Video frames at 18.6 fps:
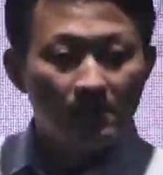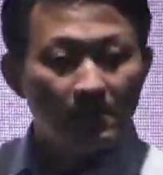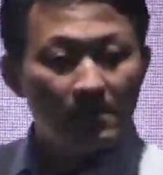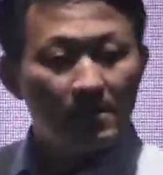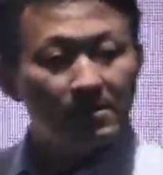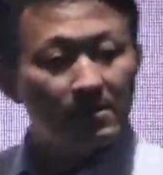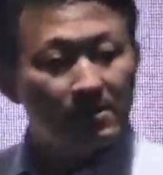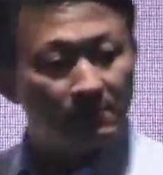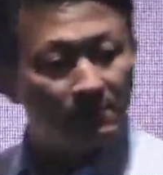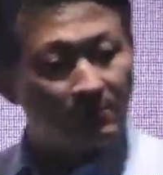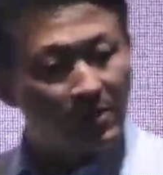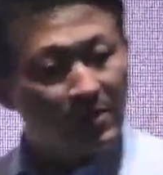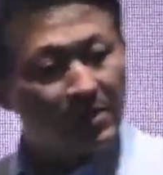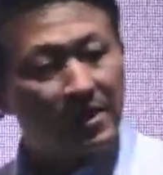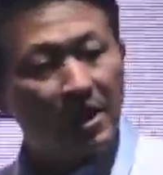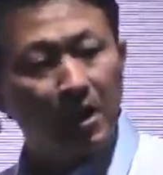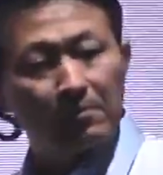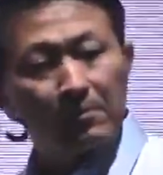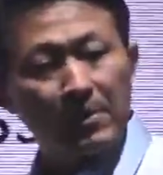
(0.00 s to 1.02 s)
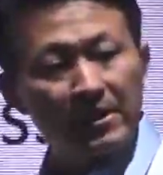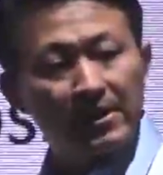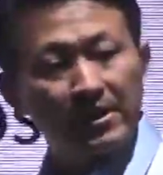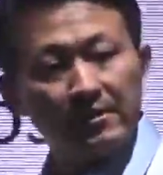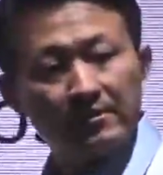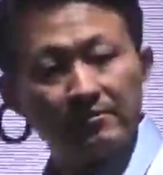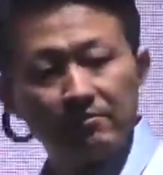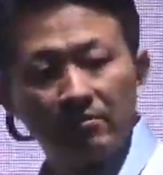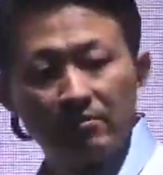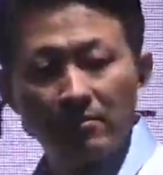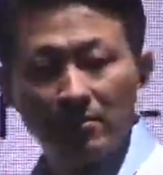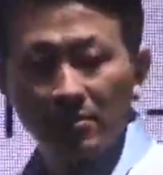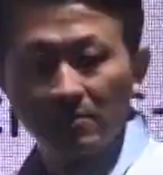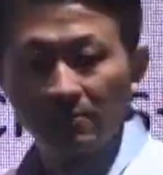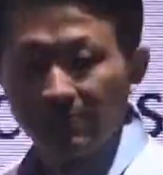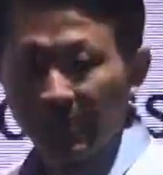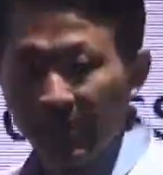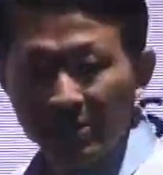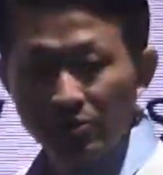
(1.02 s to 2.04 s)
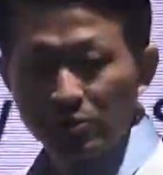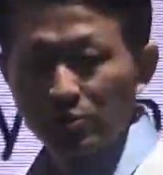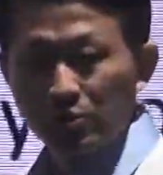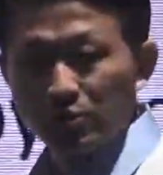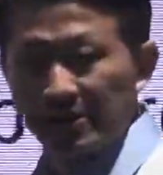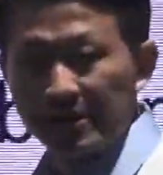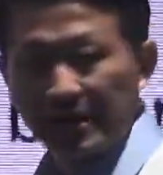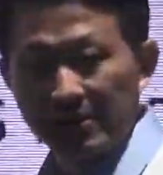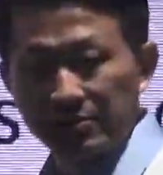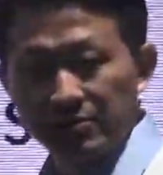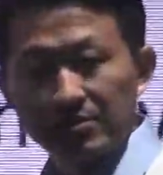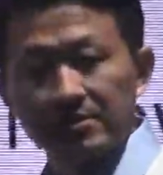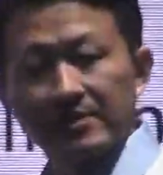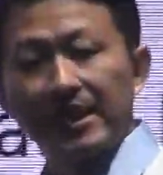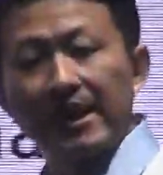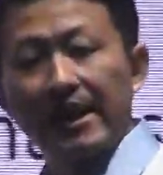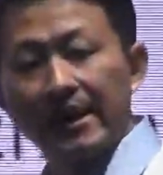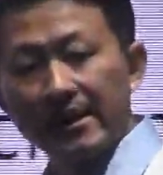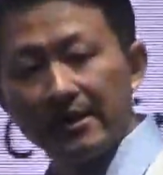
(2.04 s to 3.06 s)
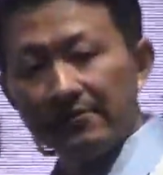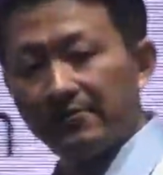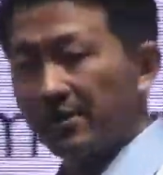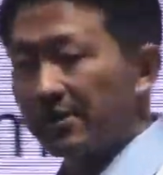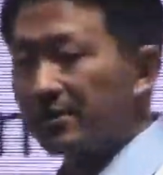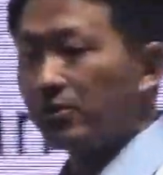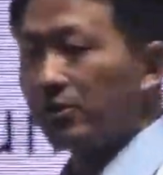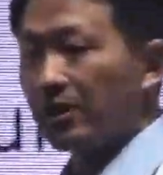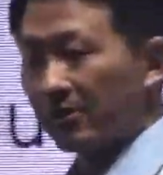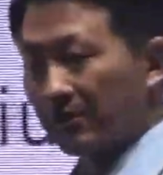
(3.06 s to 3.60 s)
in a very complicated financial transactions, anything you can